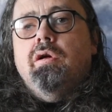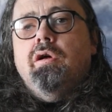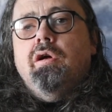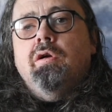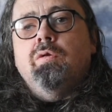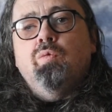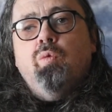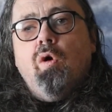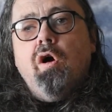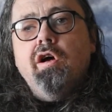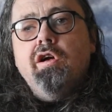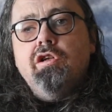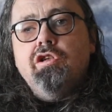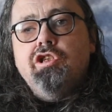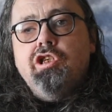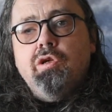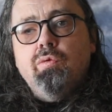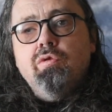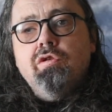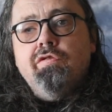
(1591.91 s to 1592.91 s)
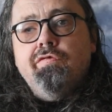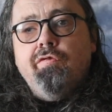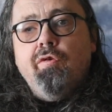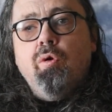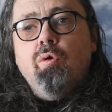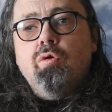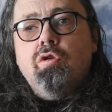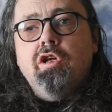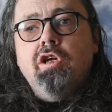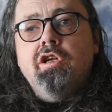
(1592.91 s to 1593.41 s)
And while she was
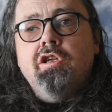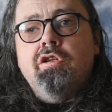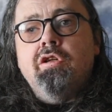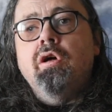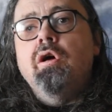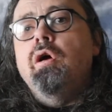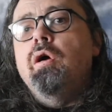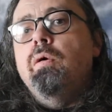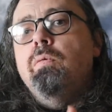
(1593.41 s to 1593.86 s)
voted